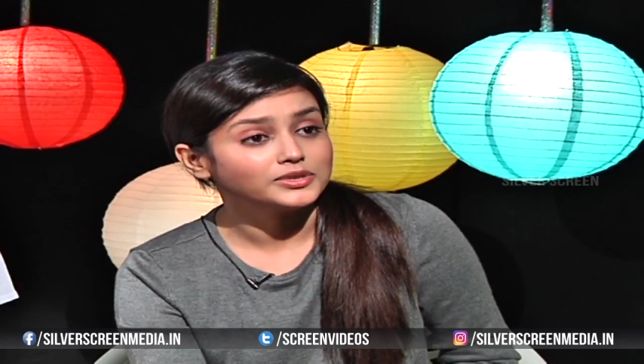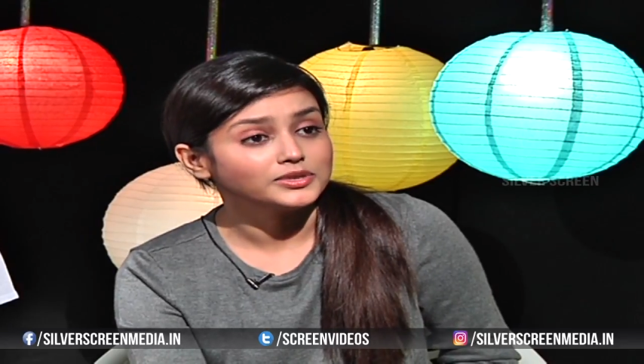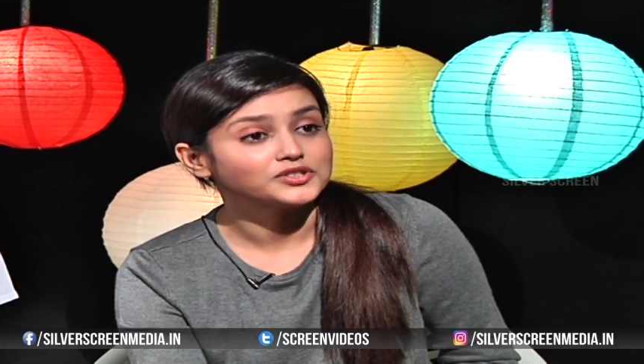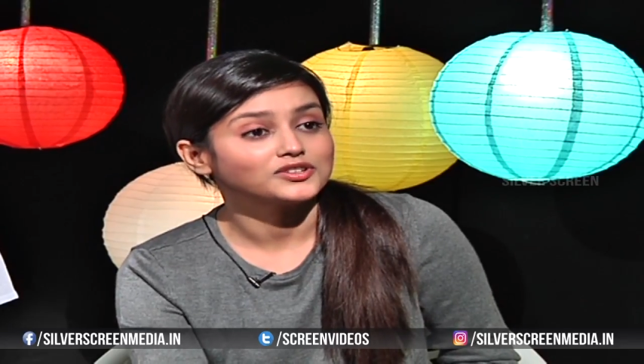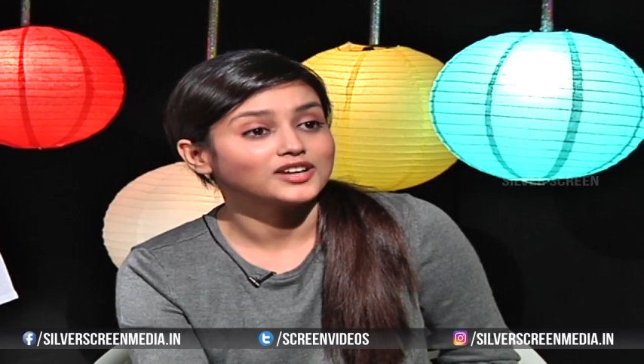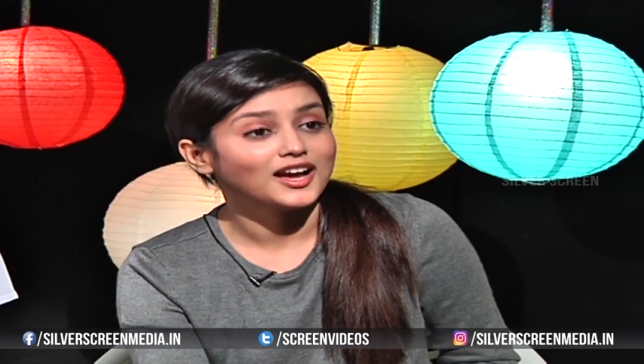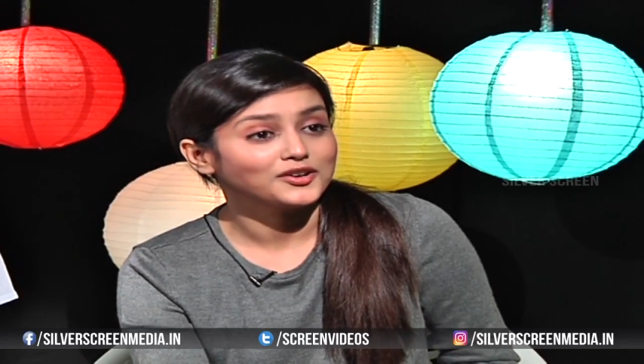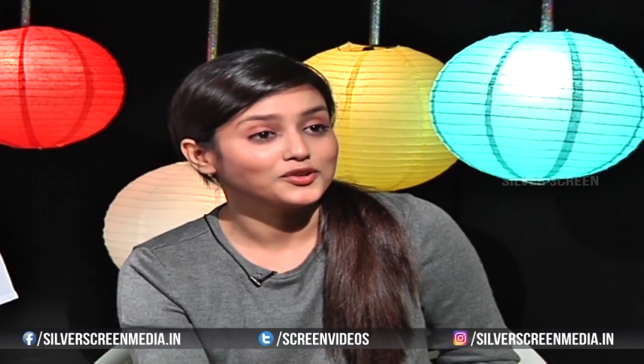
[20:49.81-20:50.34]
but
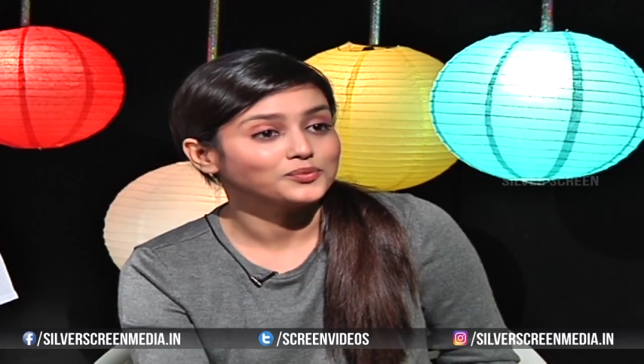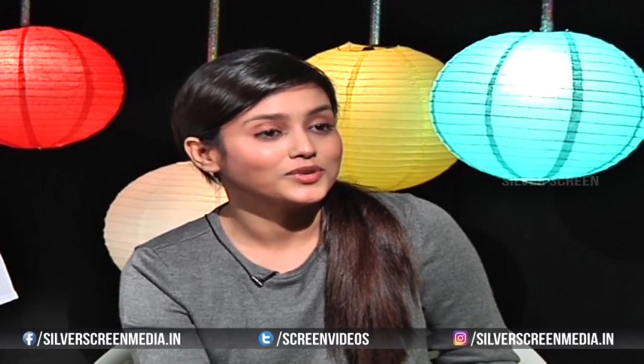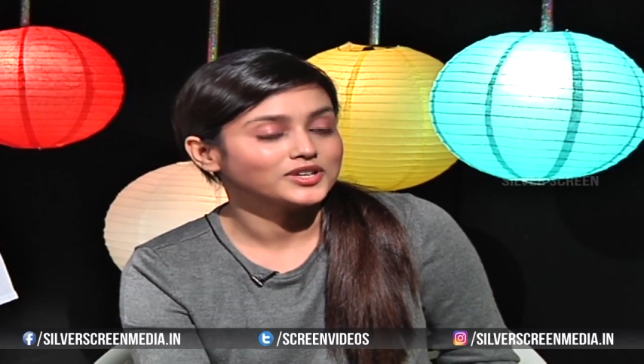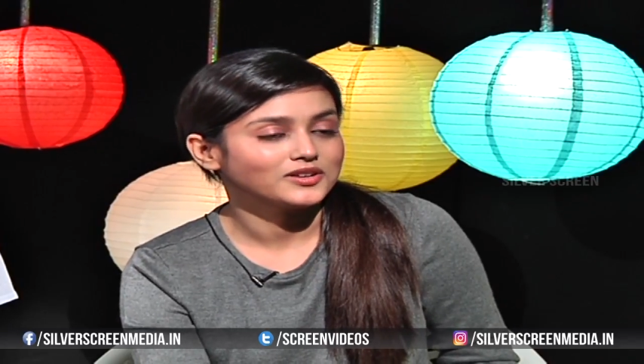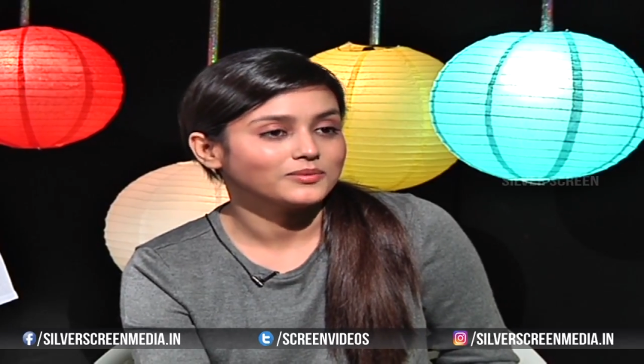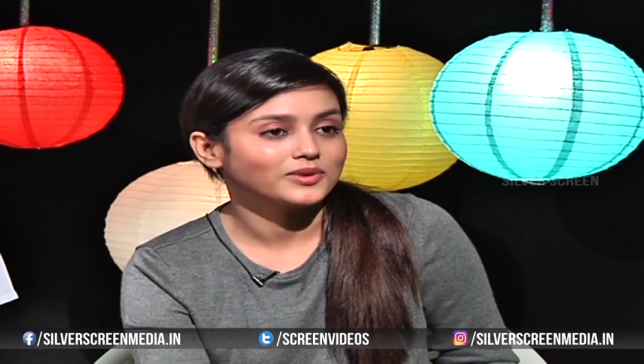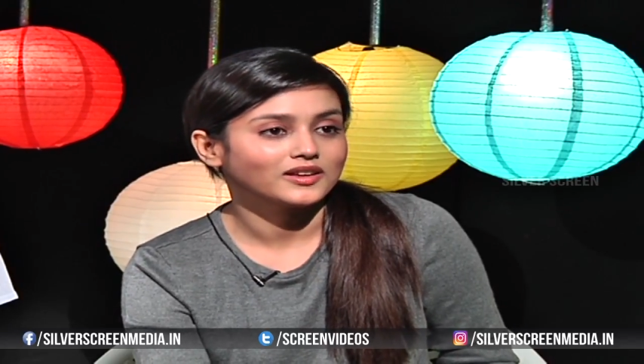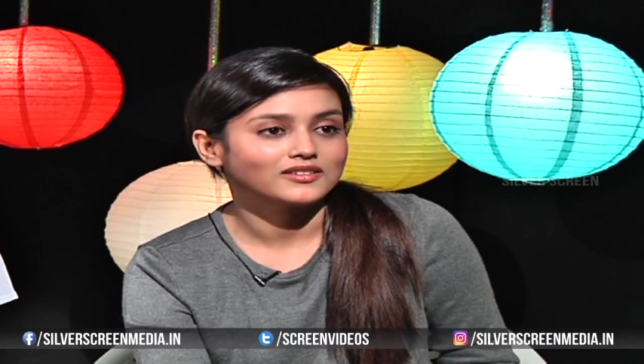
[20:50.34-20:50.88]
you can't do
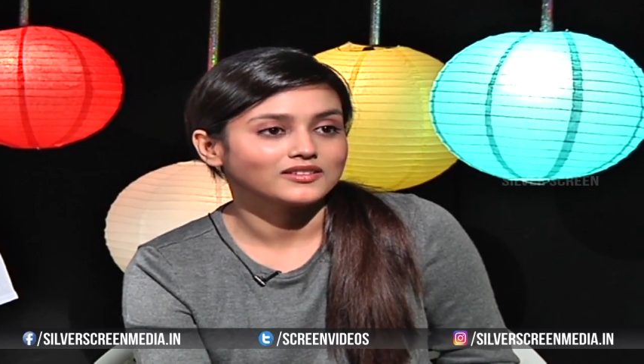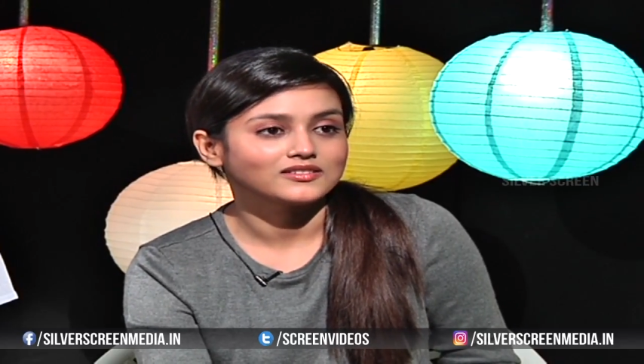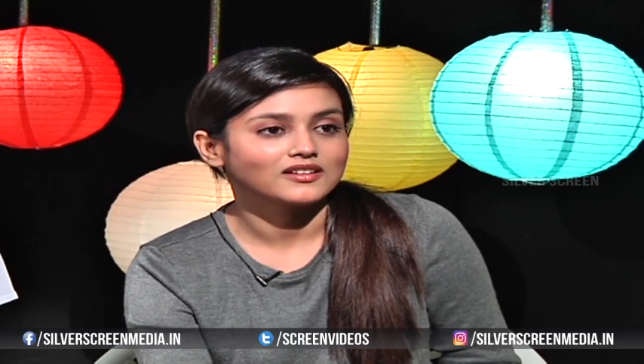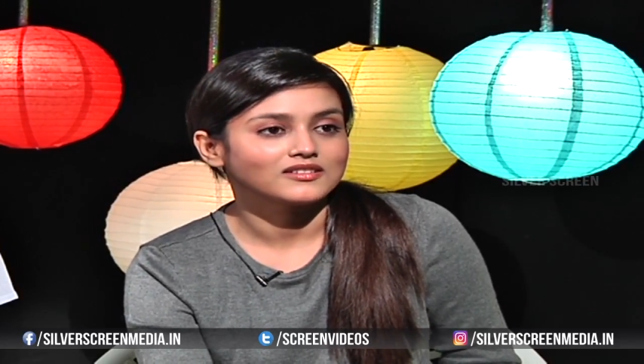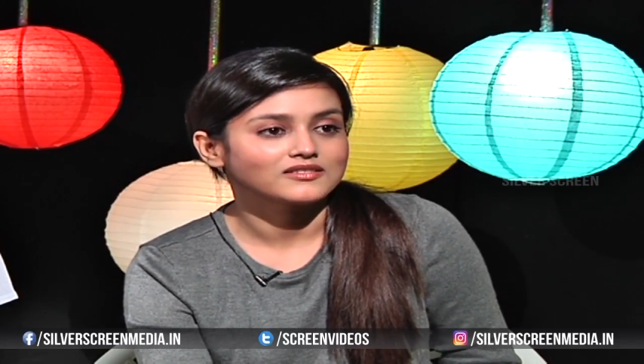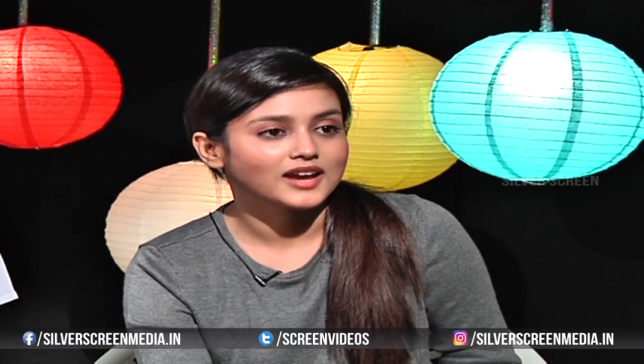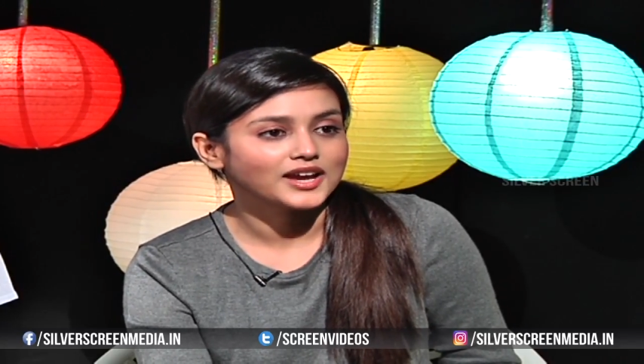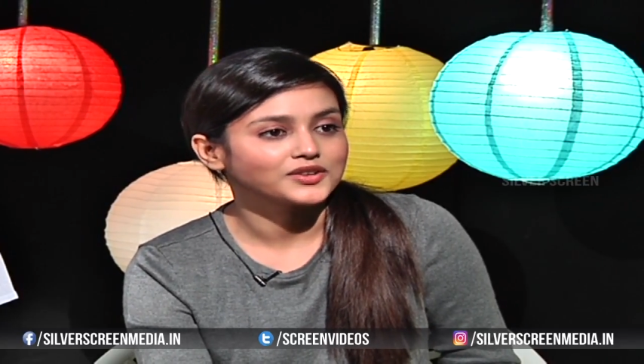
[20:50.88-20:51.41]
better because
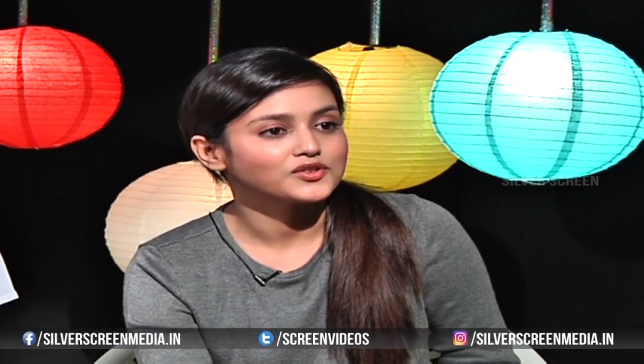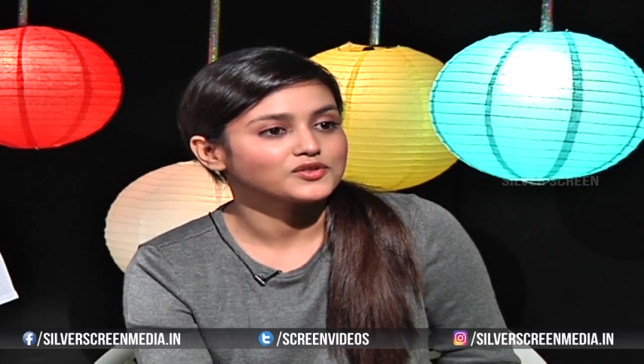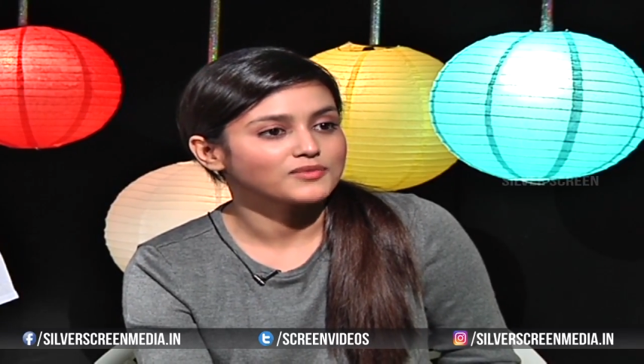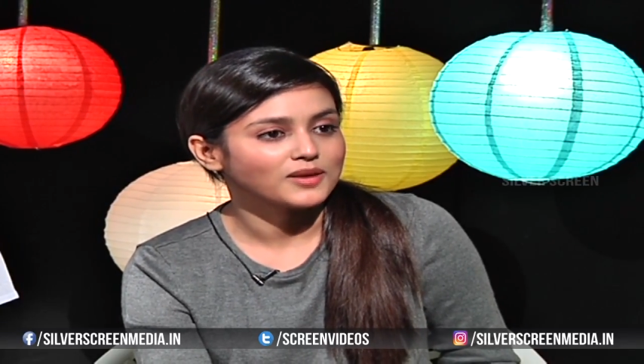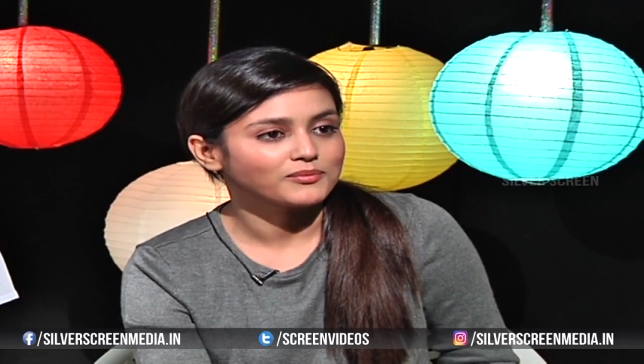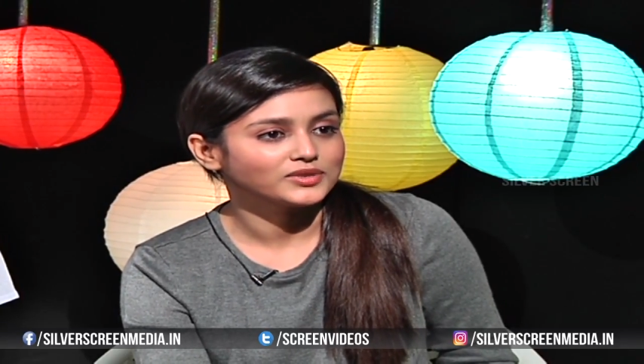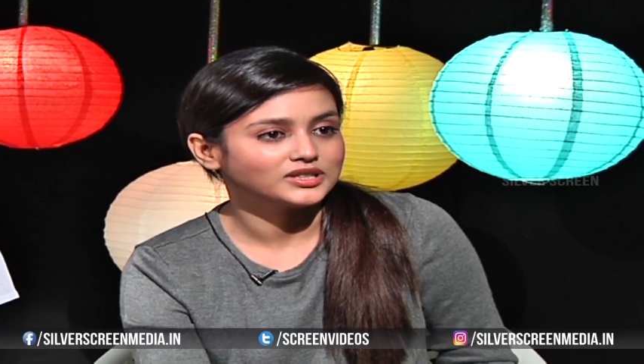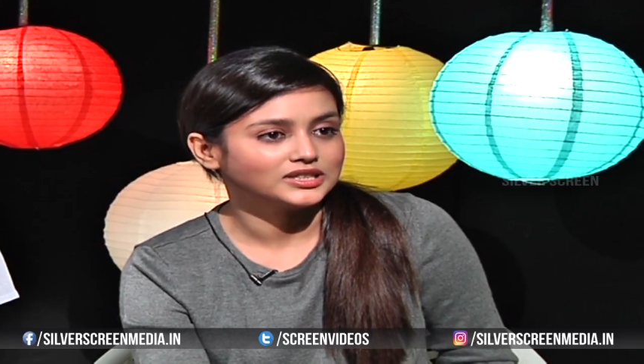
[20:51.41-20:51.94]
you're trying to
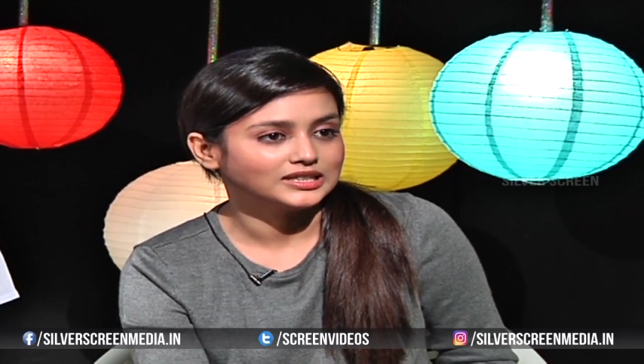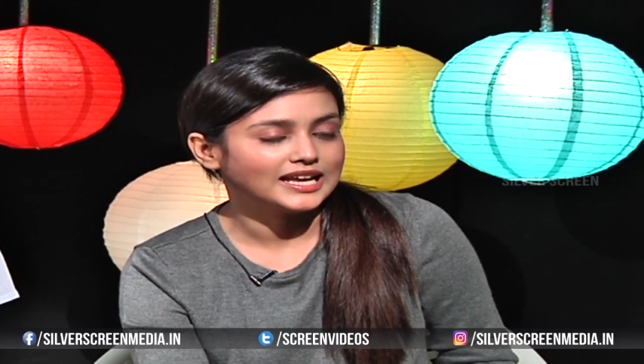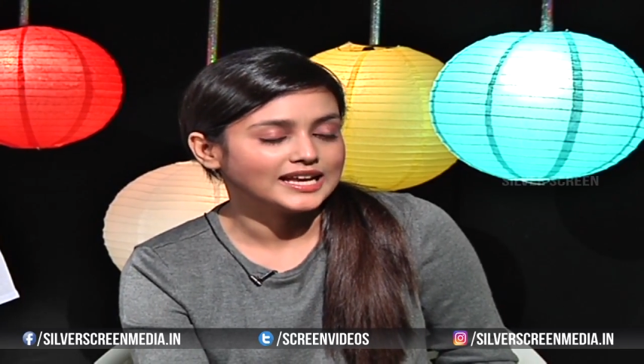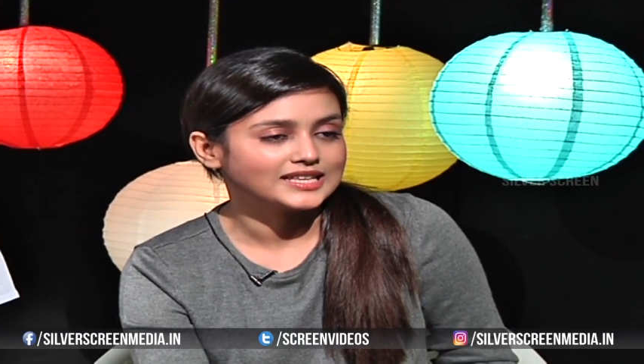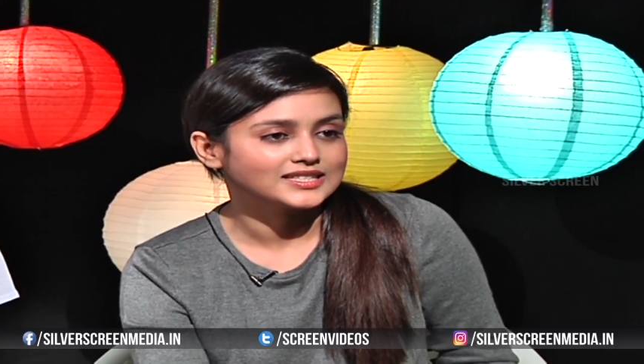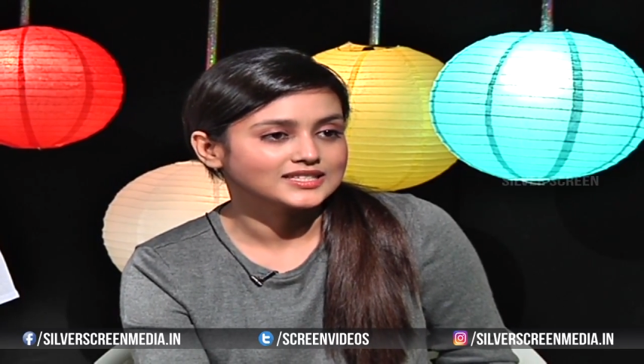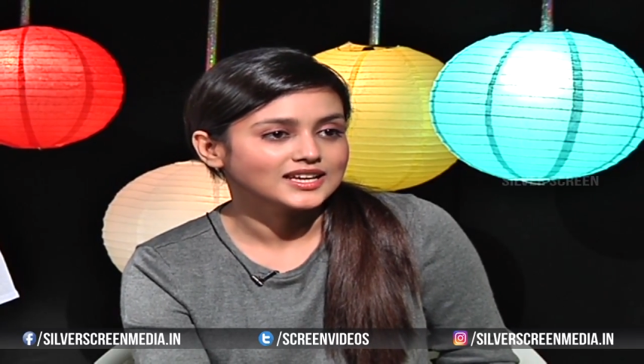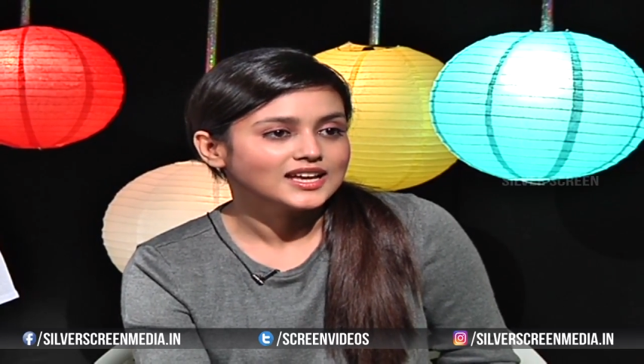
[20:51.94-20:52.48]
remember the
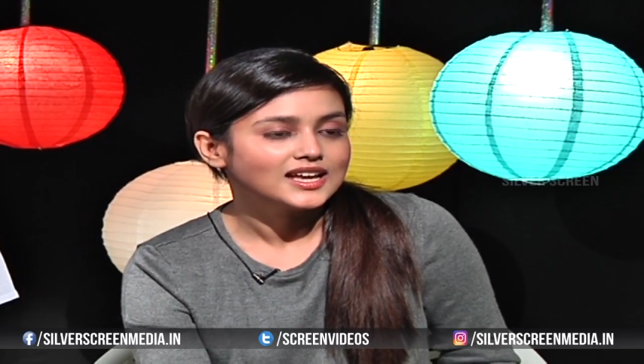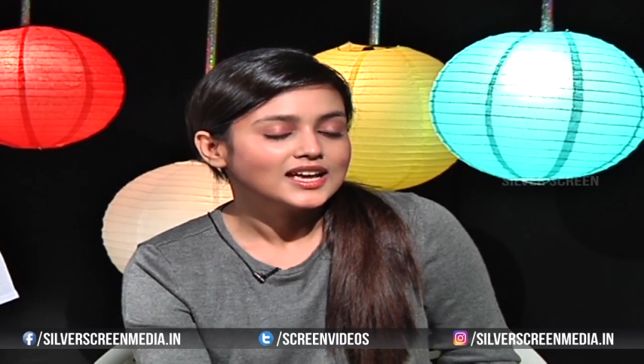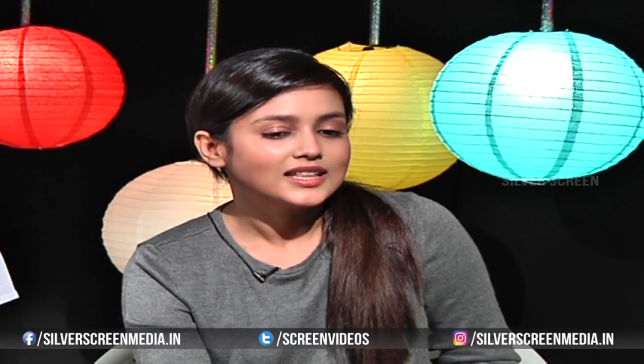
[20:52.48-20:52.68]
lines.